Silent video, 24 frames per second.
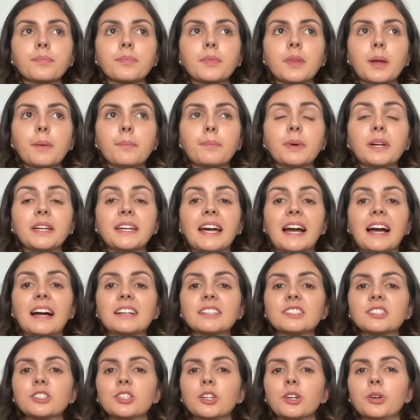But yeah,
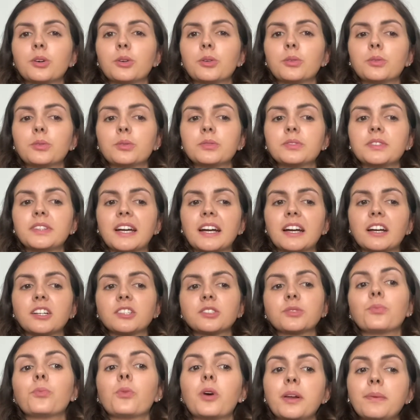so there's
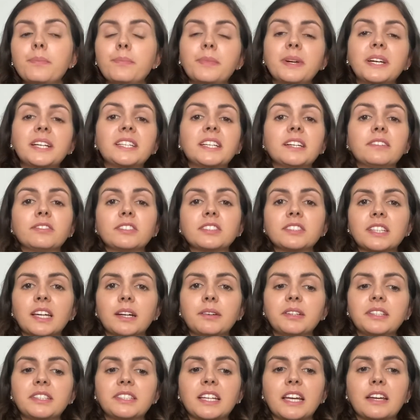one big difference I
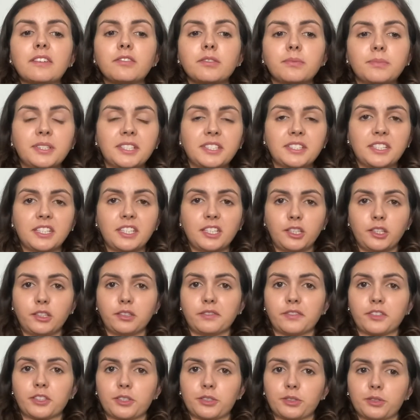would say from Disney and
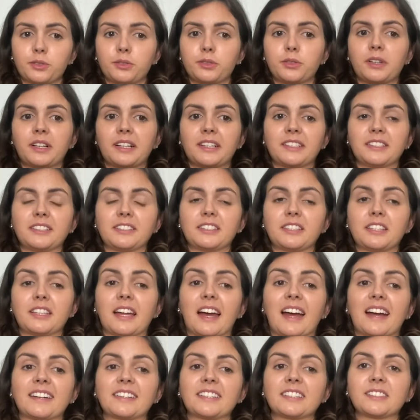Universal is
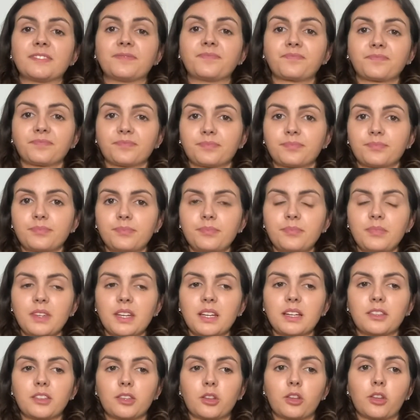that
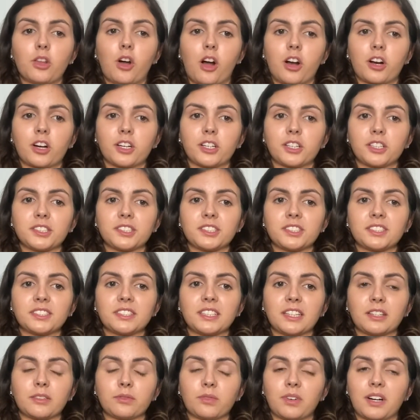the lockers
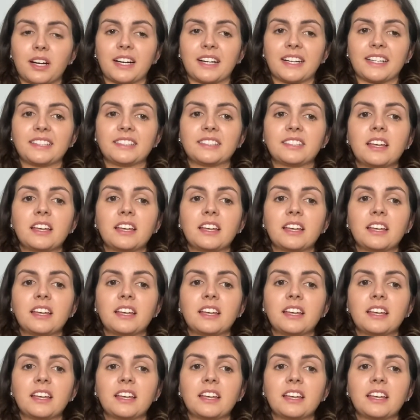and the rides